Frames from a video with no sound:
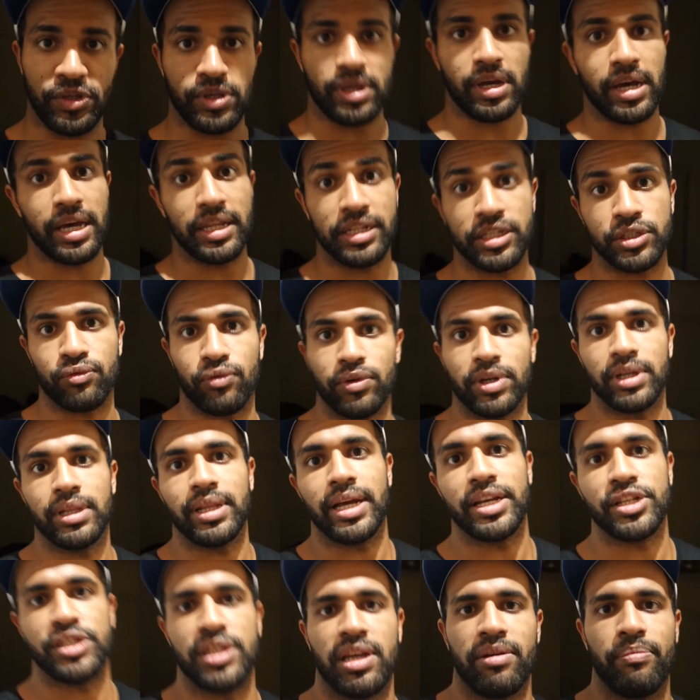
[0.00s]
I just
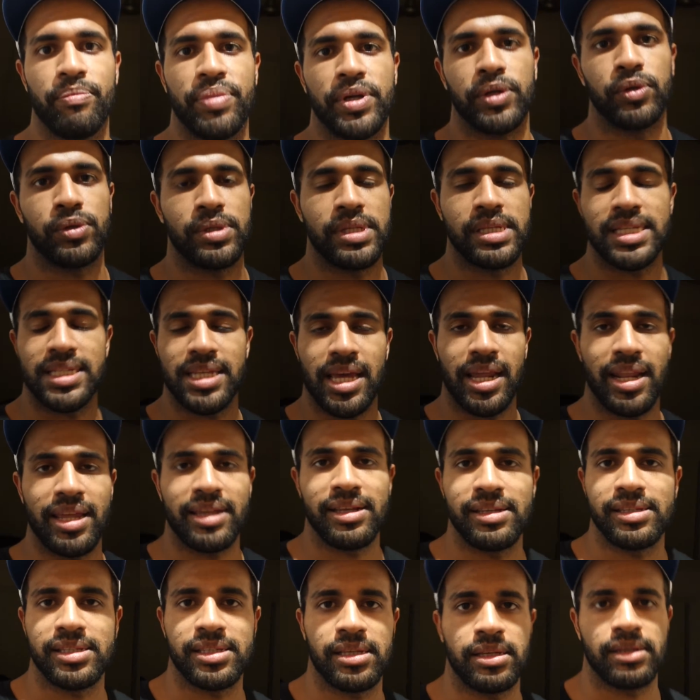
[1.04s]
realized you have built-in
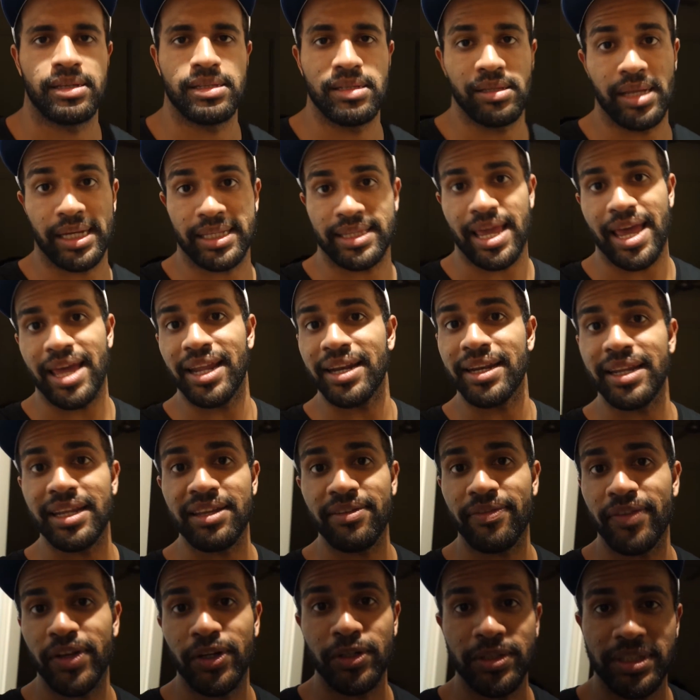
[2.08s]
settings, like the
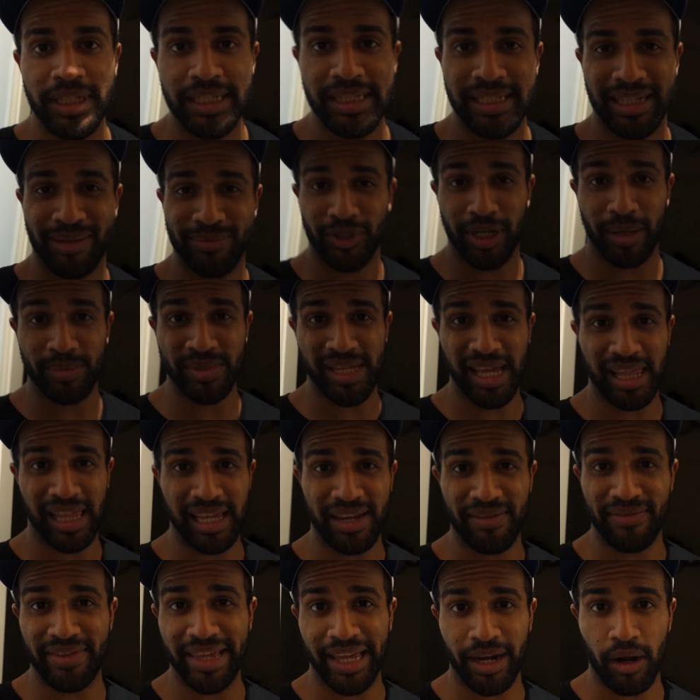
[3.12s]
ND filter, sometimes I
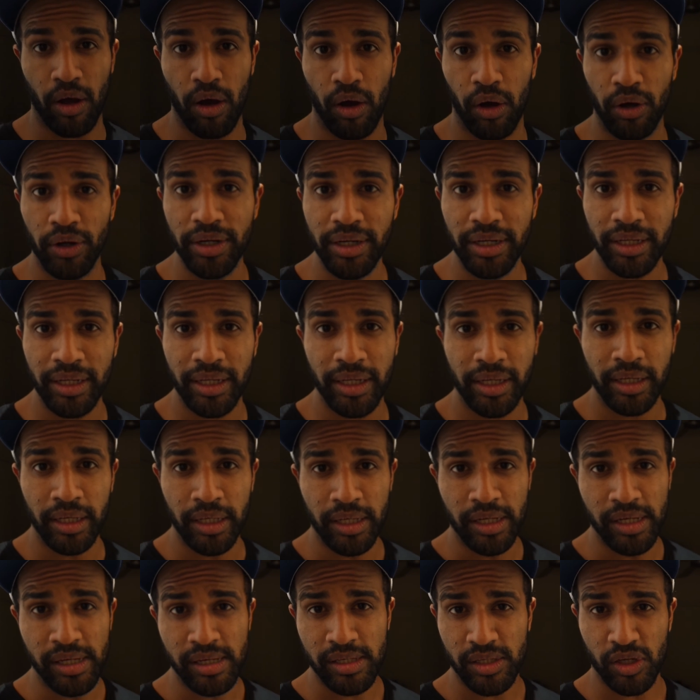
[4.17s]
leave that on,
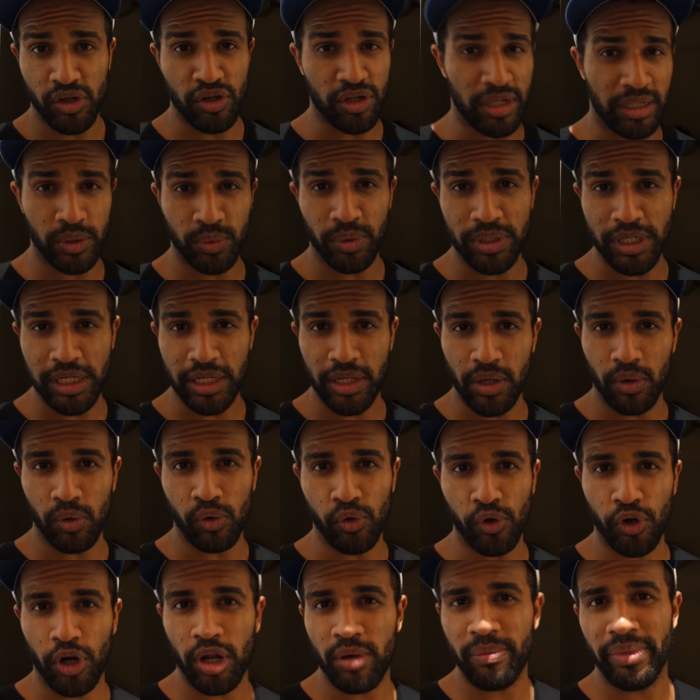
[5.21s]
so you can switch it to
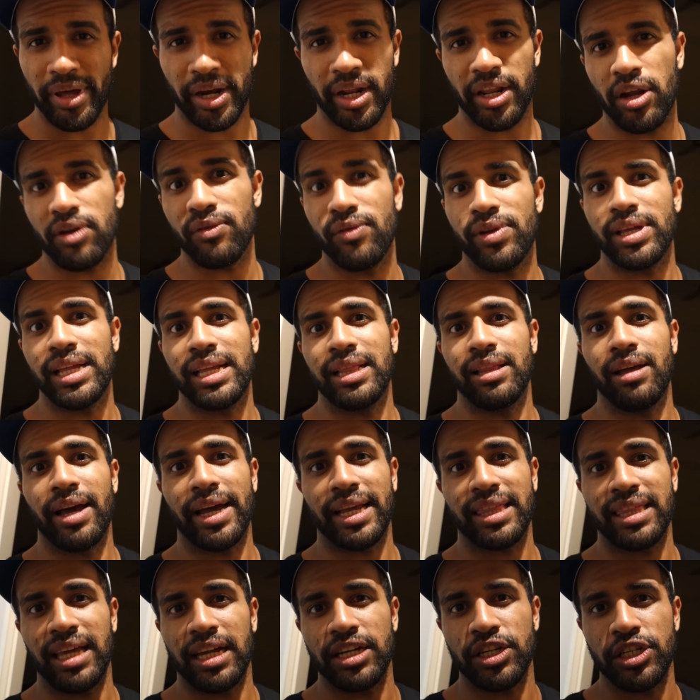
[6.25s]
auto, but I don't really
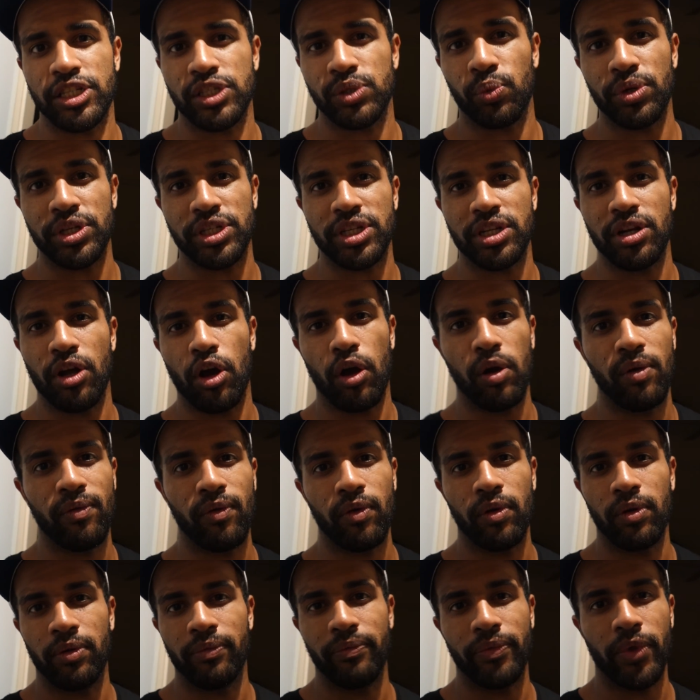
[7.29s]
like that, just switching
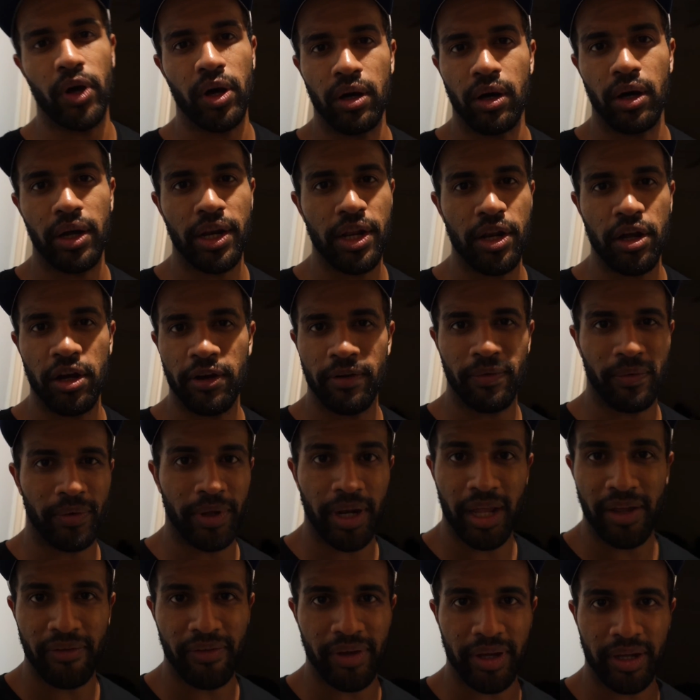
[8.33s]
over on and off
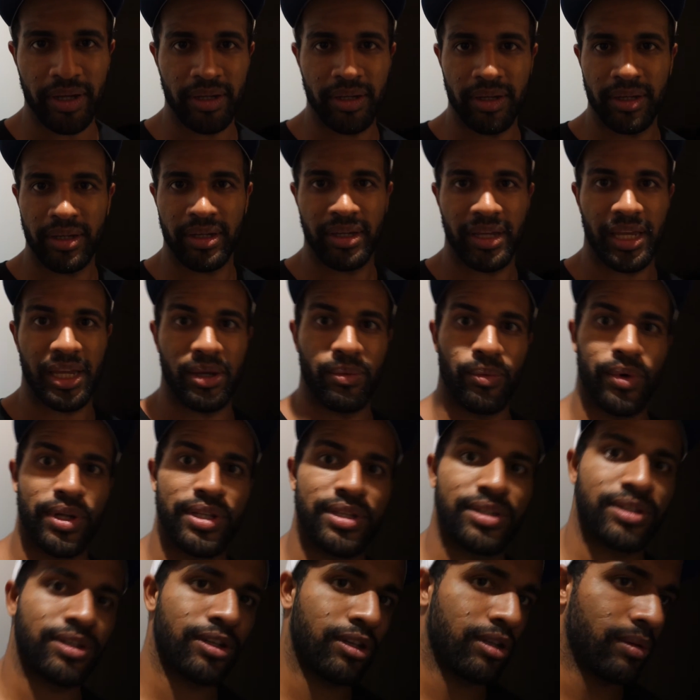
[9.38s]
whenever it
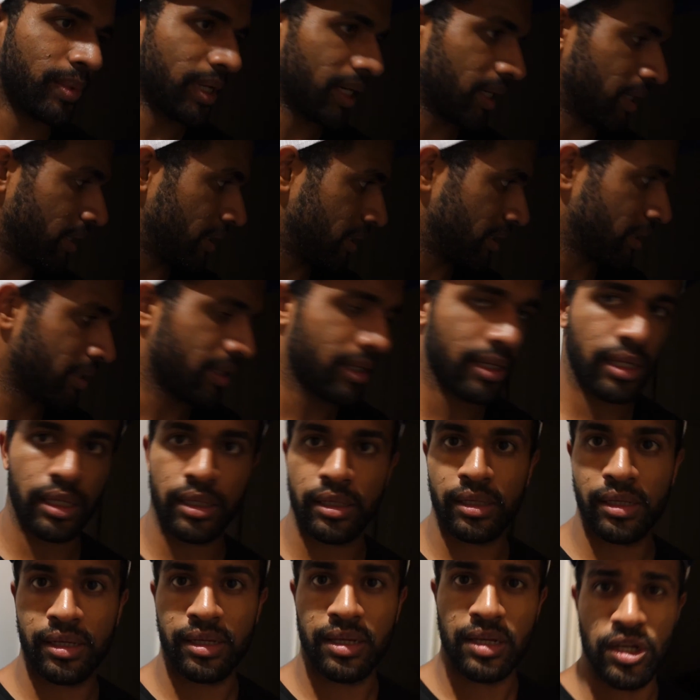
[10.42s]
wants to, but.
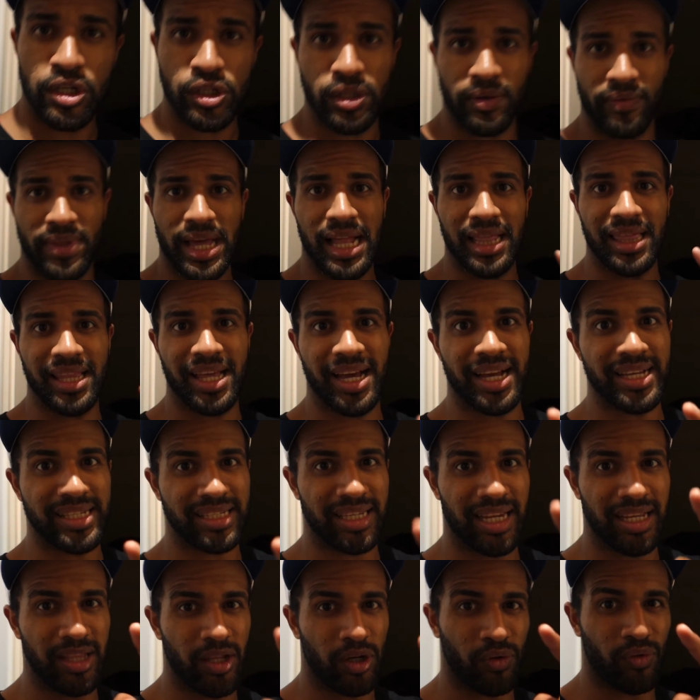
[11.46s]
So if that last
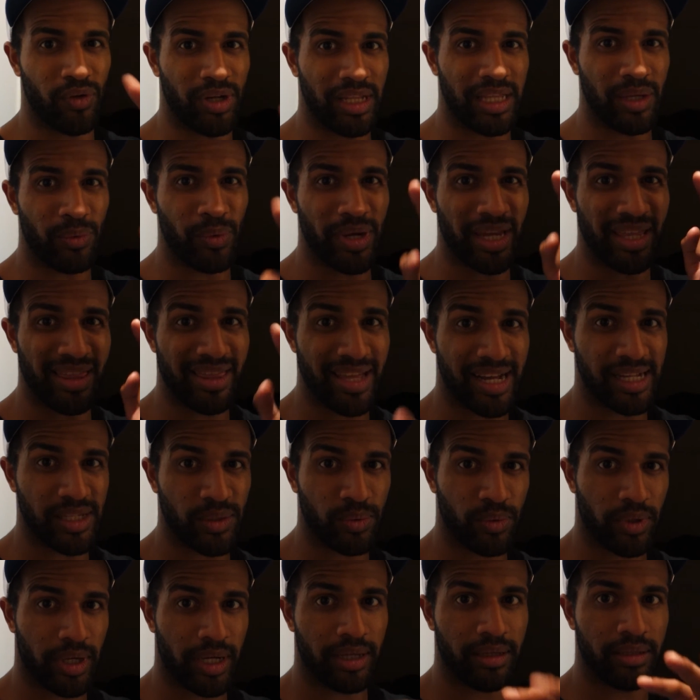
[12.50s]
scene looked really weird, that's
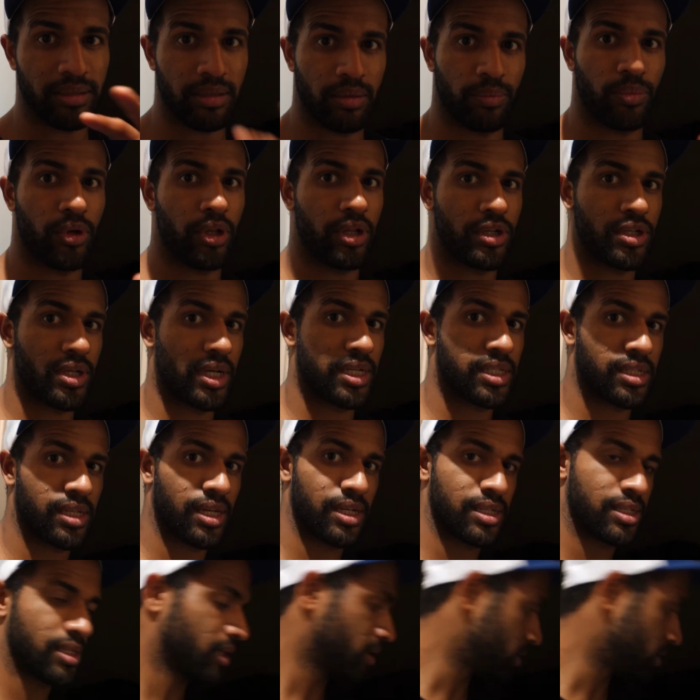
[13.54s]
why. I apologize, guys.